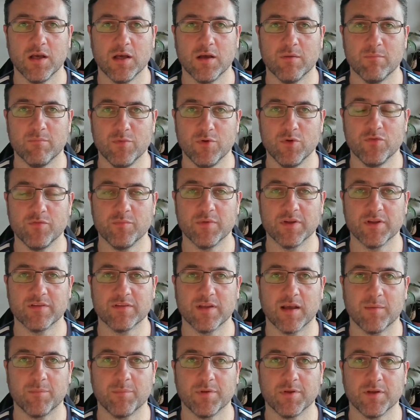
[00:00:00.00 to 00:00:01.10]
movements
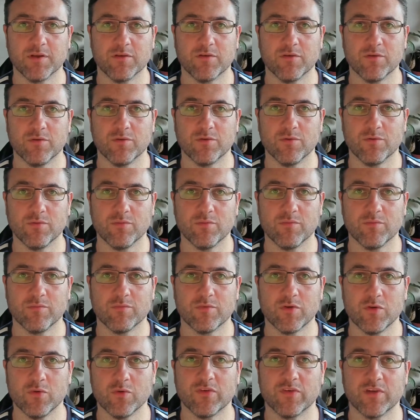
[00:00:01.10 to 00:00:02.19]
up into
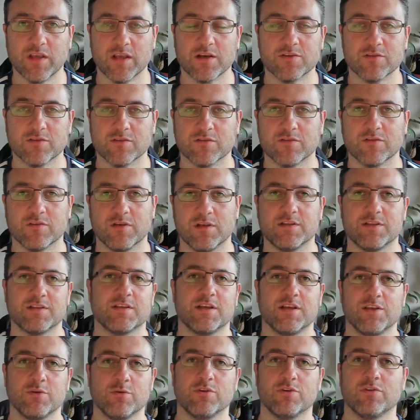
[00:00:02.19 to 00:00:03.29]
two sections. So let's
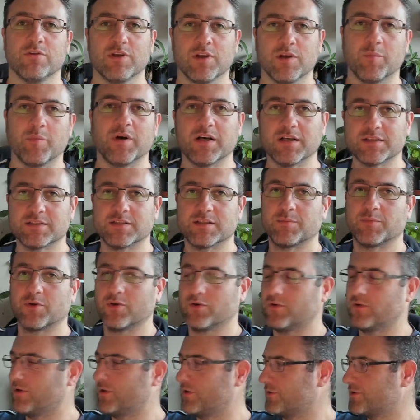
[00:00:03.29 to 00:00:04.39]
say you were doing a bicep
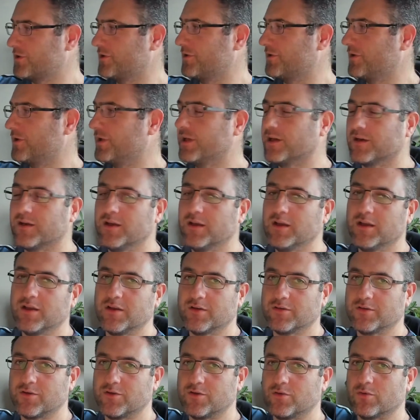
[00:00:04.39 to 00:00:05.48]
curl, I'll show you here.
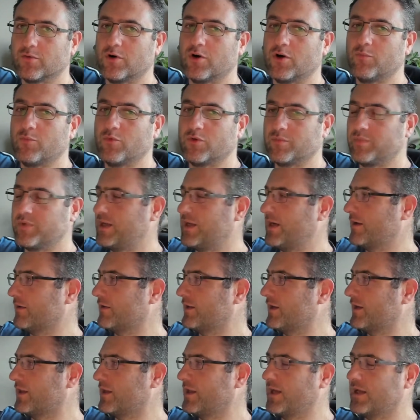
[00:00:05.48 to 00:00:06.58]
So your arm would be out
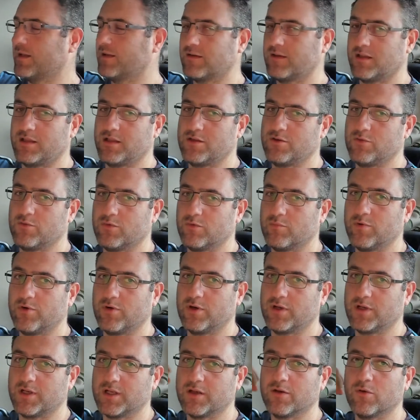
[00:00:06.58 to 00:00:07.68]
like that, and then you would
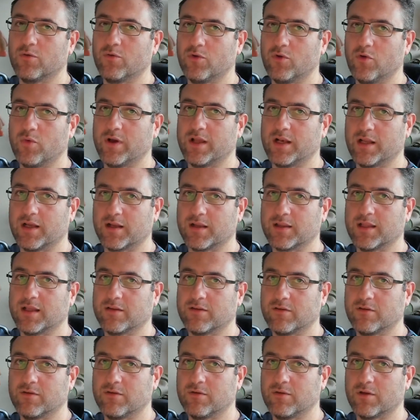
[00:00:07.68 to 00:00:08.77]
pull it in all the way like
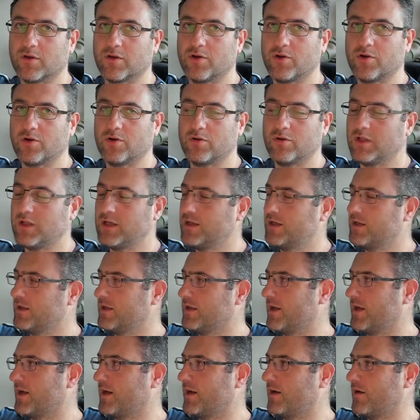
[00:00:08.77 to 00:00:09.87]
that to do the curl.
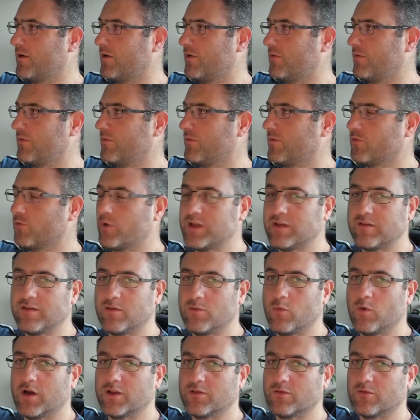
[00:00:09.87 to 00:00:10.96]
Now
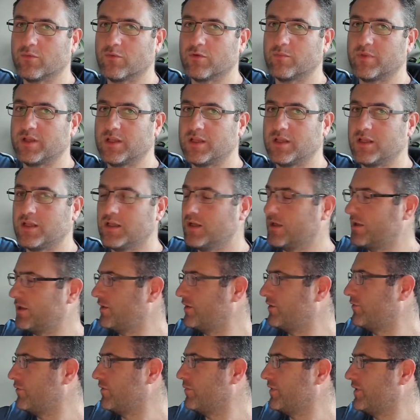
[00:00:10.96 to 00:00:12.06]
21s would be,
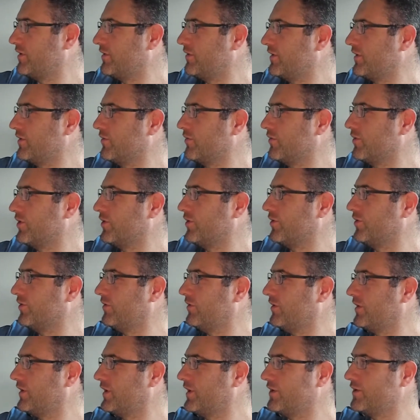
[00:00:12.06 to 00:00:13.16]
you would be doing your
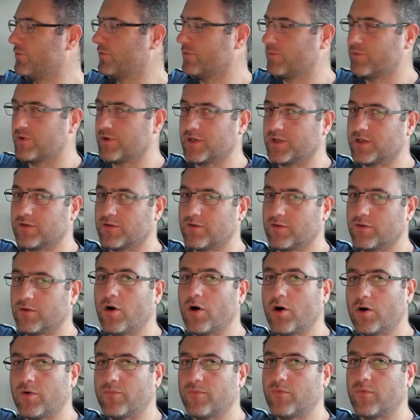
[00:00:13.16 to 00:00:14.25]
curl and you would bring it to
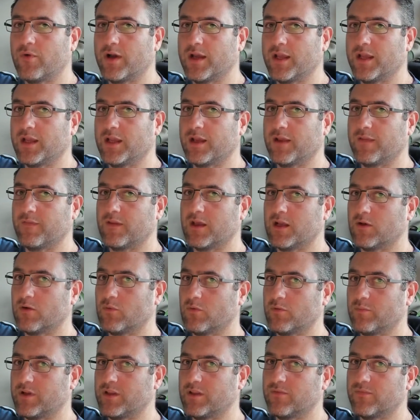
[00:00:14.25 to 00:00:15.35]
halfway, and that
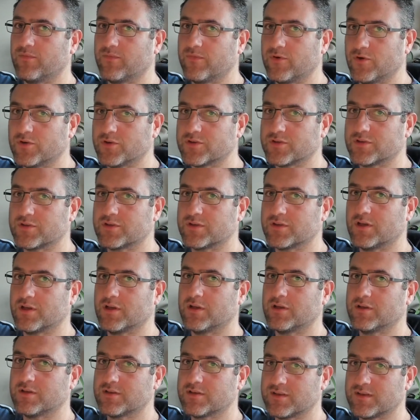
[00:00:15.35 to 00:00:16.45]
would be the first
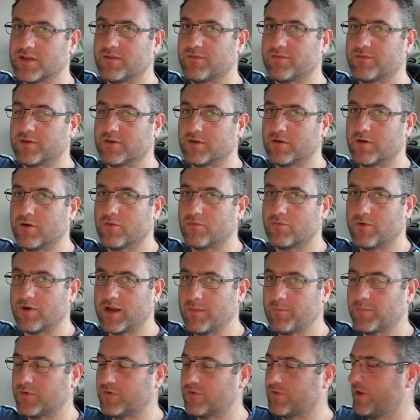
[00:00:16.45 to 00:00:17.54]
7
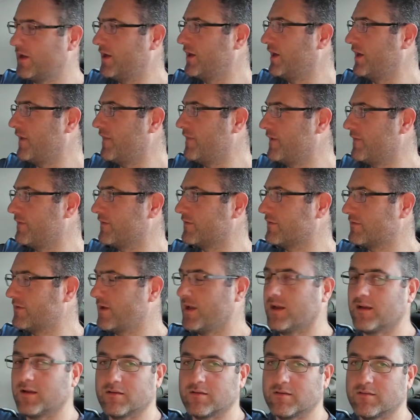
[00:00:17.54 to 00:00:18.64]
reps, and then the
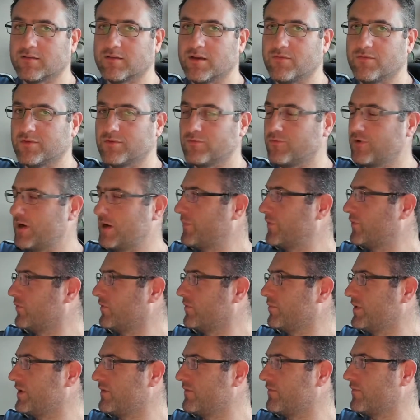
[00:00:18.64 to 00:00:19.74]
second 7 reps
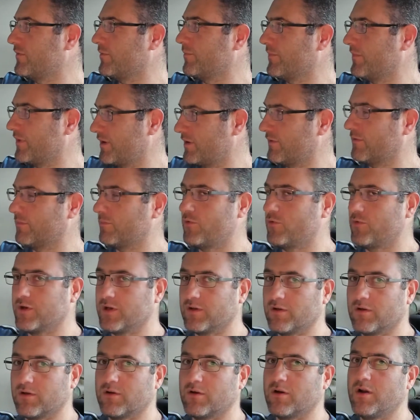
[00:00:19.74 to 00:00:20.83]
would be from this
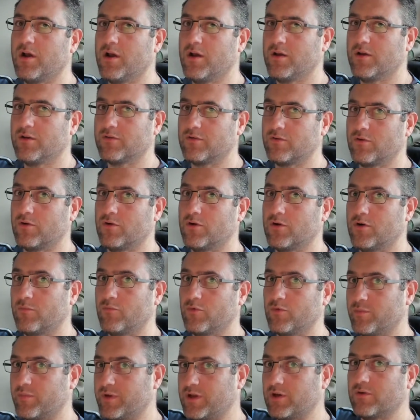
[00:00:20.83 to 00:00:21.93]
point on. So your arm
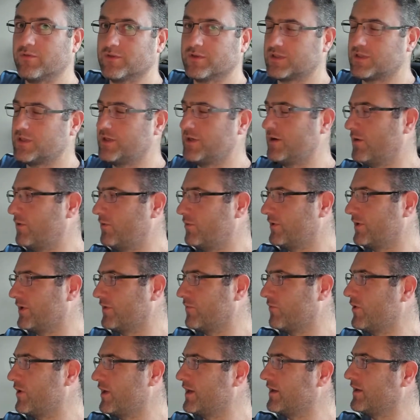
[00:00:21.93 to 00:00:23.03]
would be obviously holding
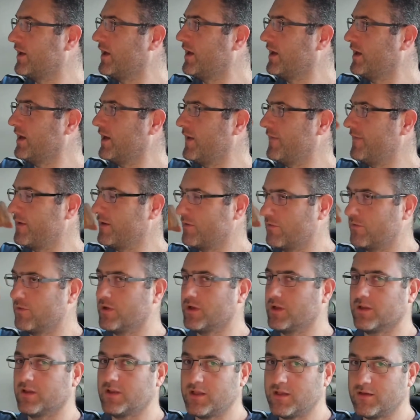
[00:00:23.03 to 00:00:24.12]
the weight, and then
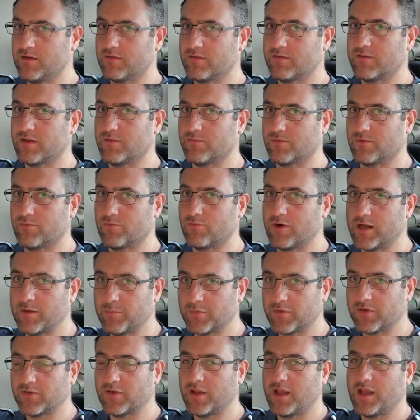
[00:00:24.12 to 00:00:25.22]
doing these 7
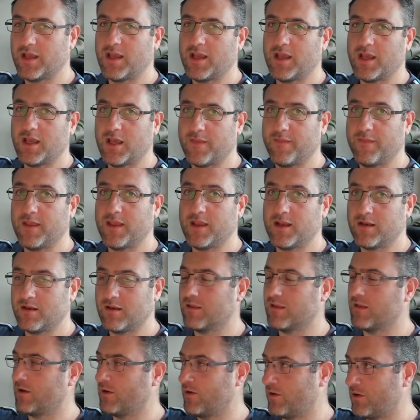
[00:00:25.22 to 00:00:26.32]
reps, and
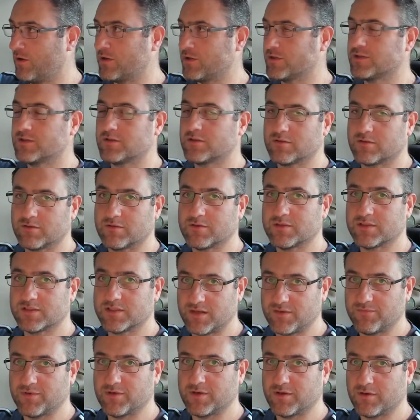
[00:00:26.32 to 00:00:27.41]
then the last
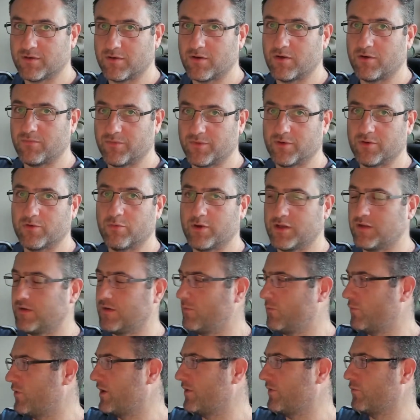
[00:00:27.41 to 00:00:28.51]
7 of the
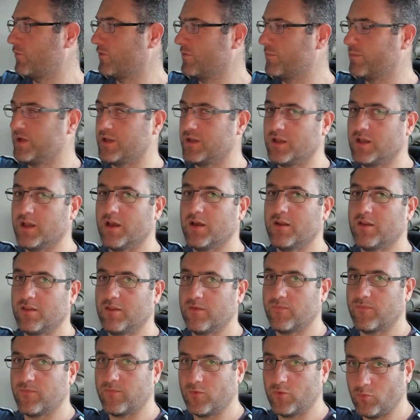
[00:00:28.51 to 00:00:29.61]
21 would be
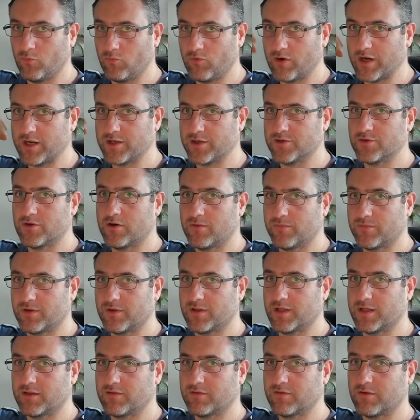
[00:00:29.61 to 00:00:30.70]
the full range after
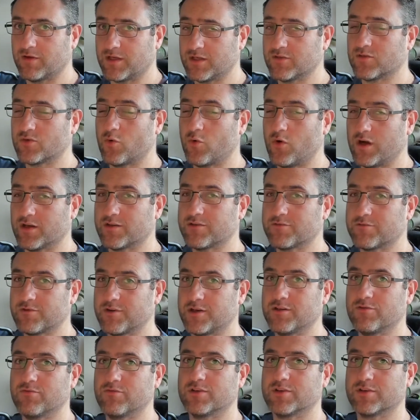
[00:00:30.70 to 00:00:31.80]
that. So it is quite
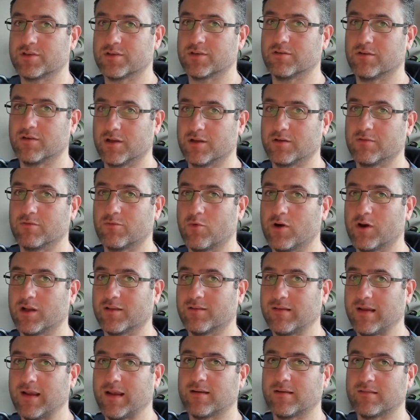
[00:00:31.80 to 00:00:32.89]
strenuous and
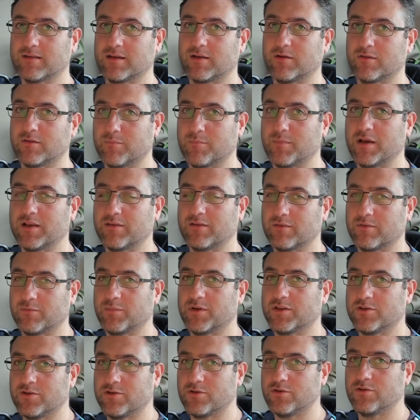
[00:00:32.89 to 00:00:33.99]
quite taxing on the muscles,
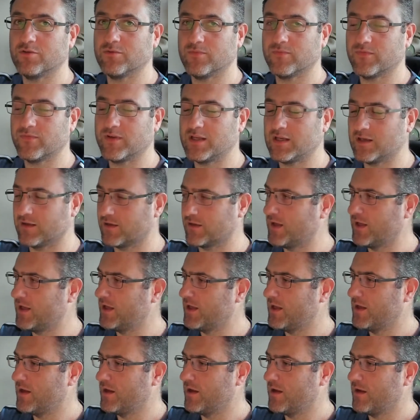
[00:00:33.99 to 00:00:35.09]
but you do feel it.
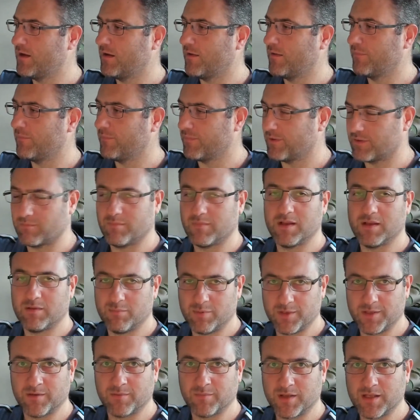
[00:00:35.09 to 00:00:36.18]
But me
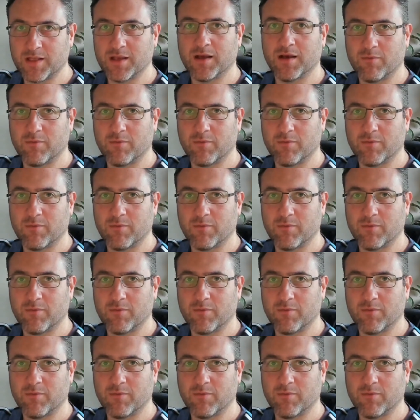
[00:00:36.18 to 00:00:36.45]
being me, I